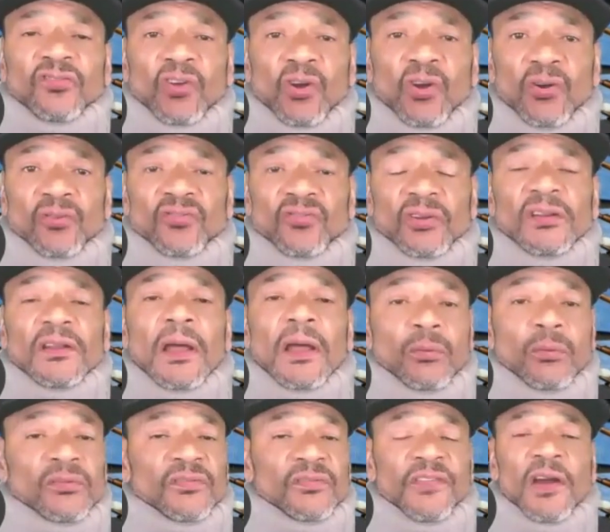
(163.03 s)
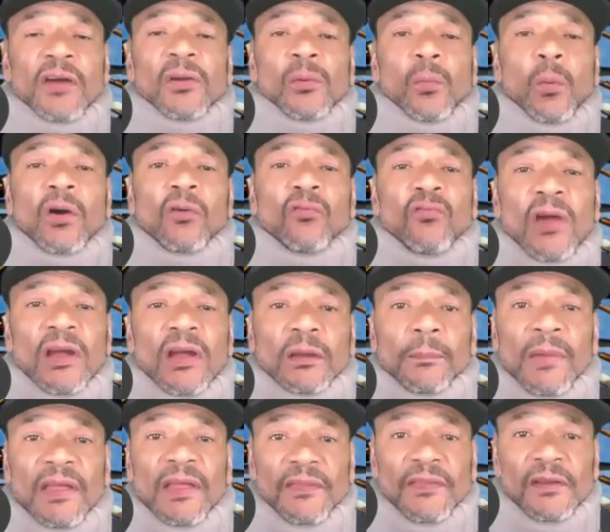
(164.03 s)
surgeon that was very well
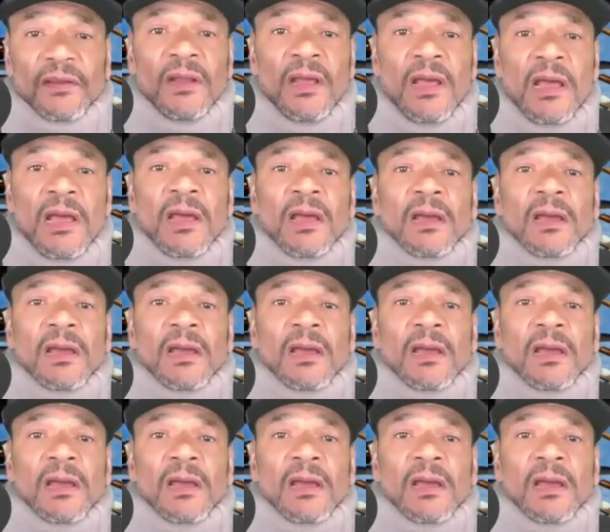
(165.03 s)
recommended,